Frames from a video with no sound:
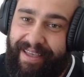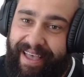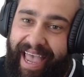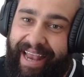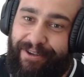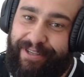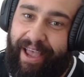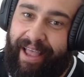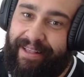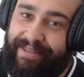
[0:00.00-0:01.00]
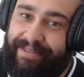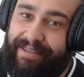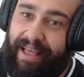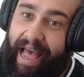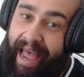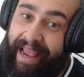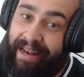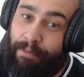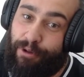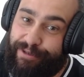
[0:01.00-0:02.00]
And as
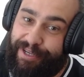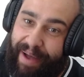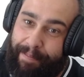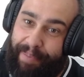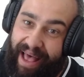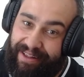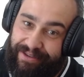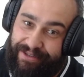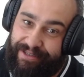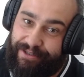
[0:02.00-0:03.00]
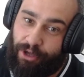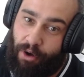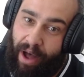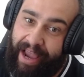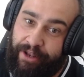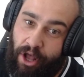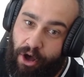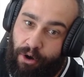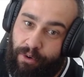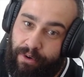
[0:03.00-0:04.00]
I'm losing my balance, so I
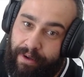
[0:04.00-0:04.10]
know.